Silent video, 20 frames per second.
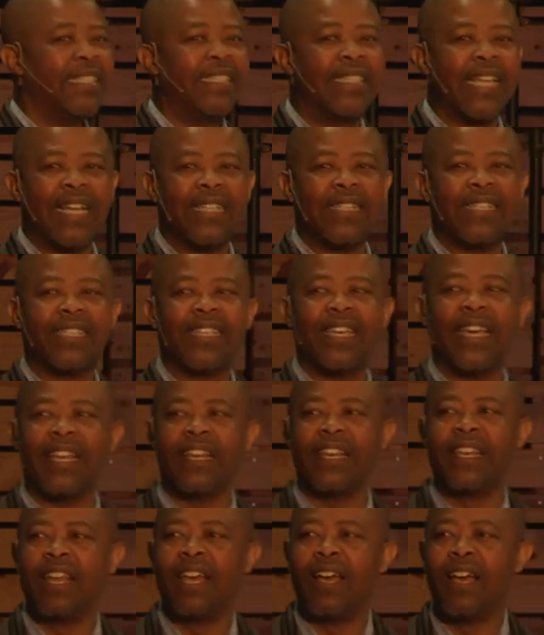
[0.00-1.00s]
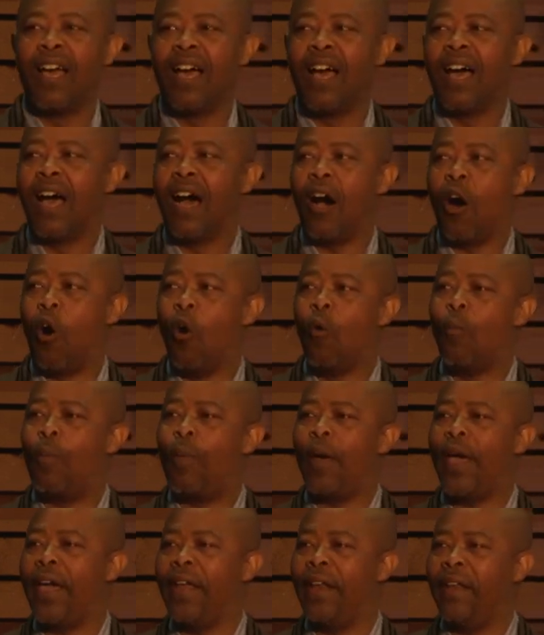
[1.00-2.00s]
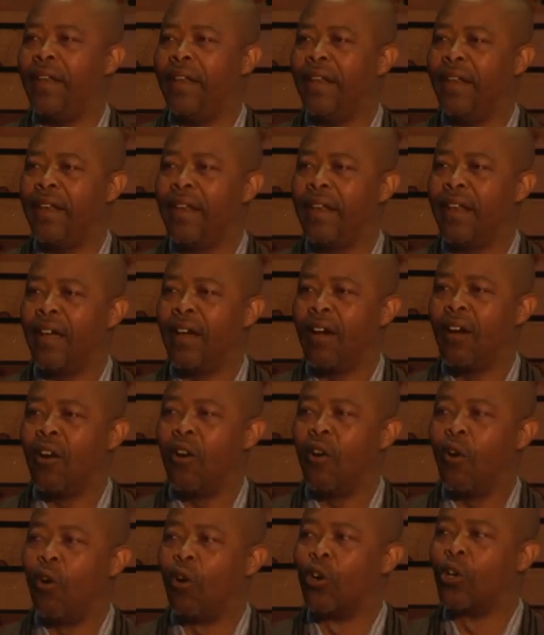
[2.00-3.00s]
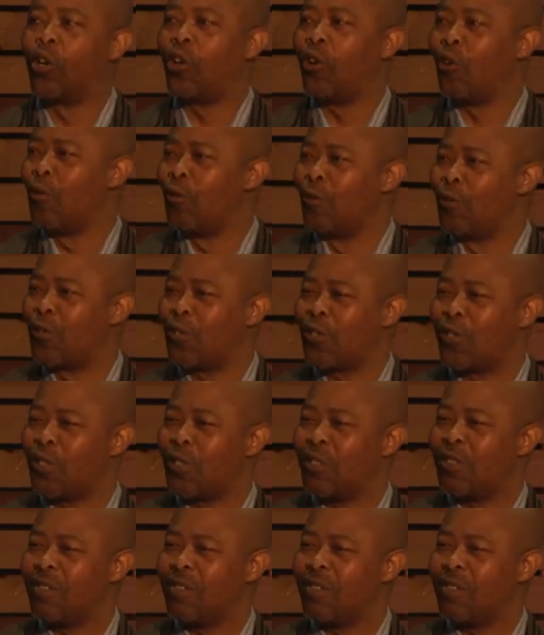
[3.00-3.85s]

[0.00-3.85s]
That can open or close